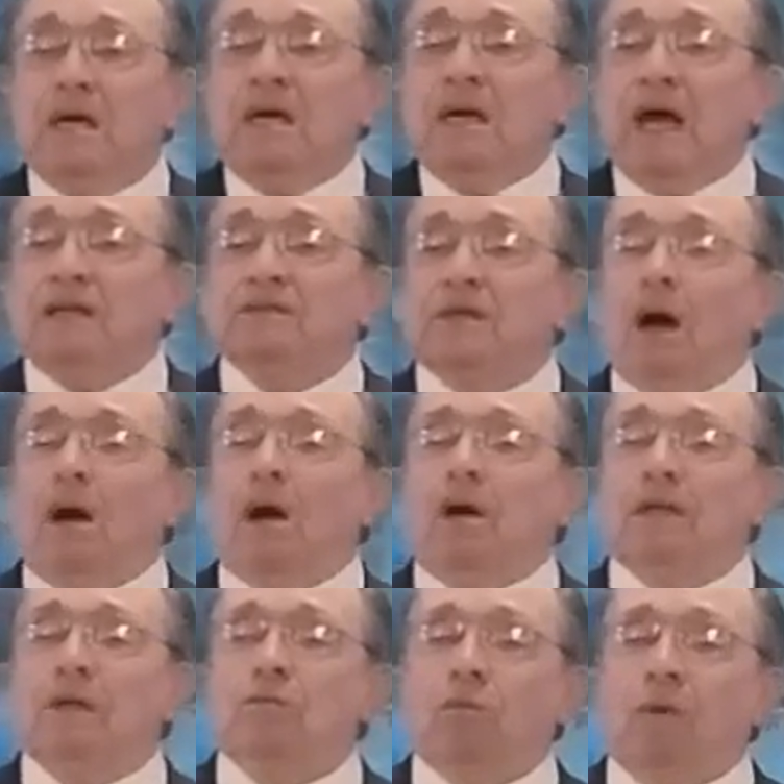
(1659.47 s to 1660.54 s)
And
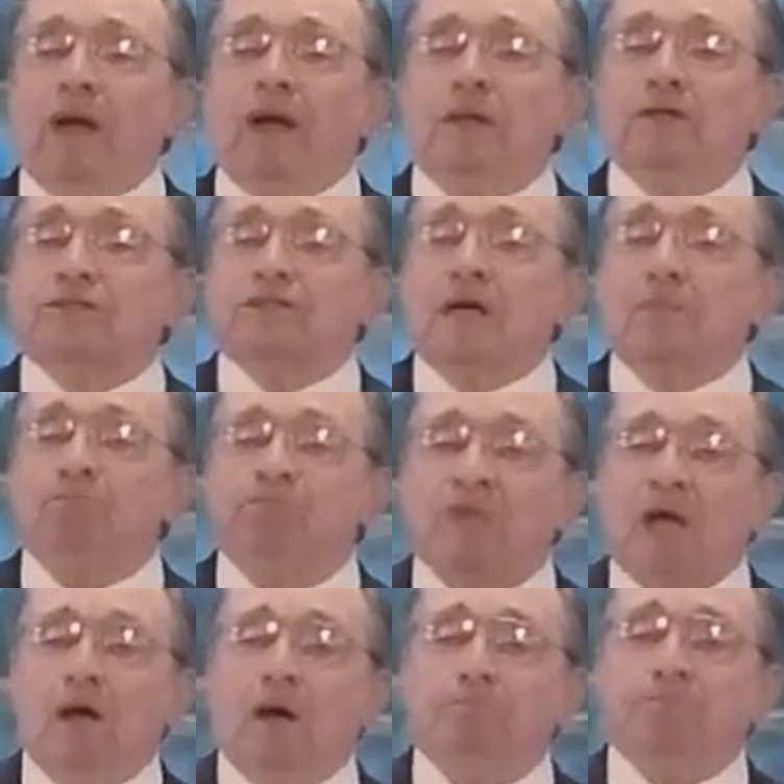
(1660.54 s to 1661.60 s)
God had raised him
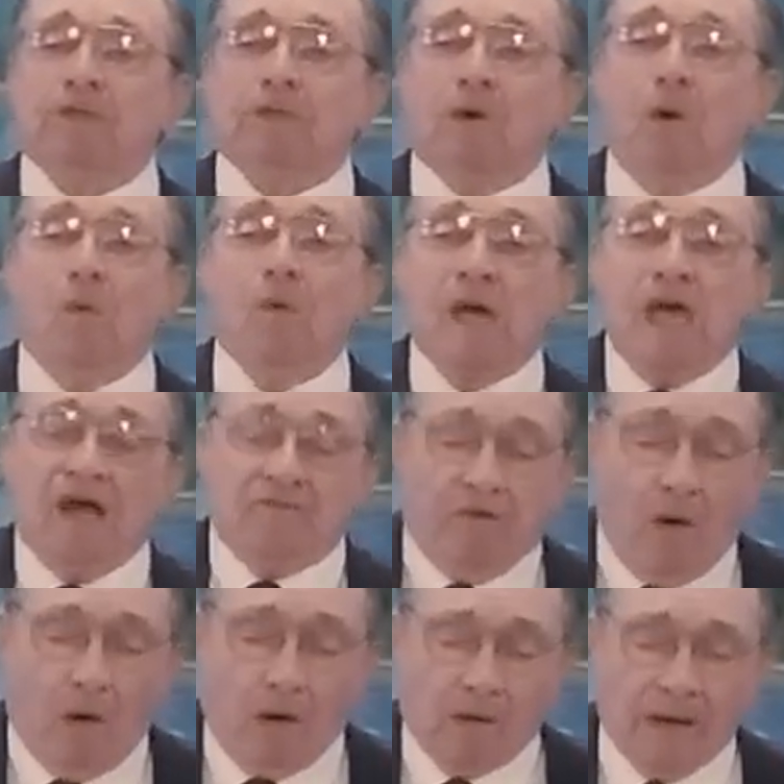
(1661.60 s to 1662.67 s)
up to go
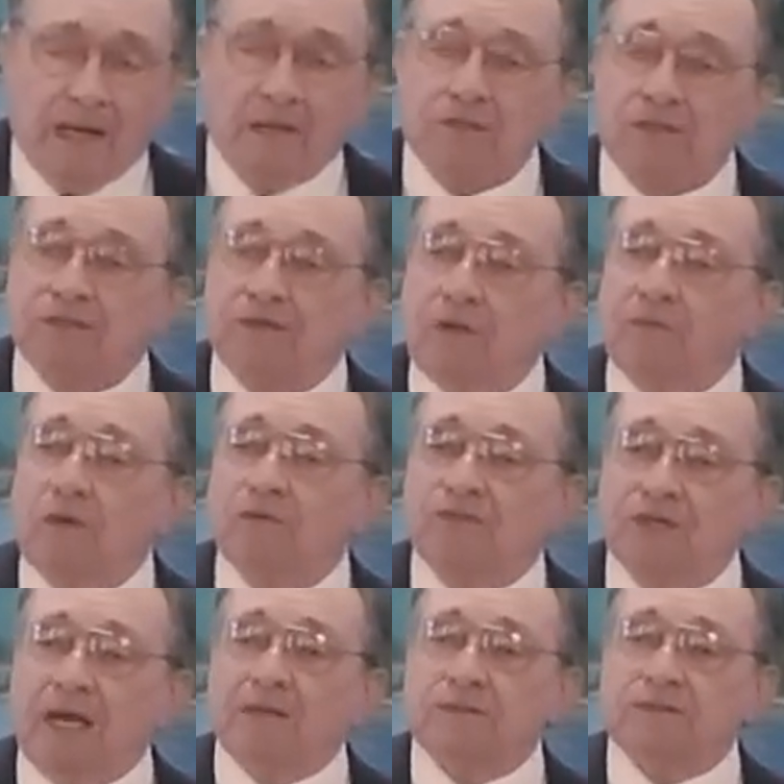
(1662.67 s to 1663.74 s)
far hence to the
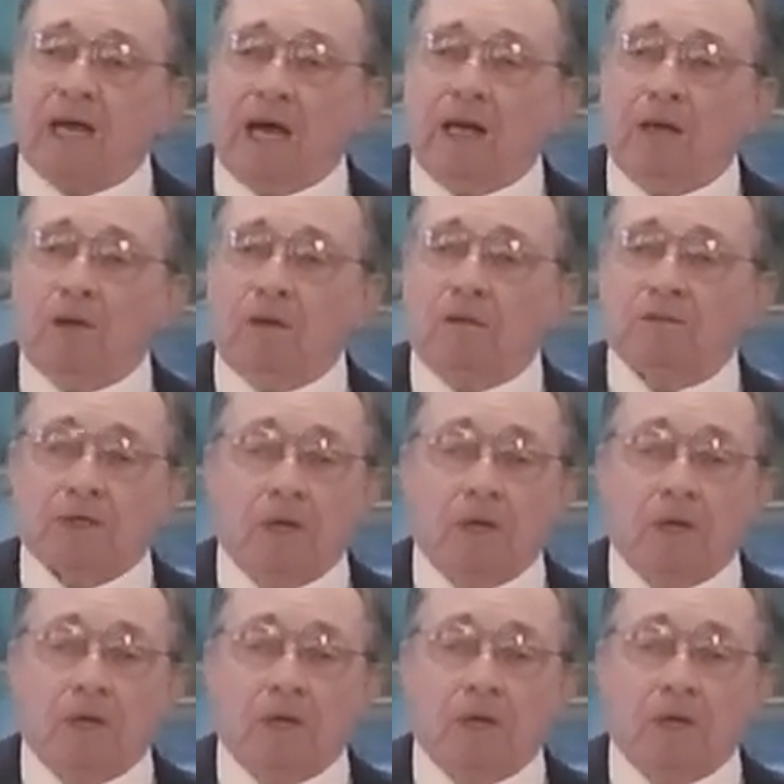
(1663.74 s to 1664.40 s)
Gentiles.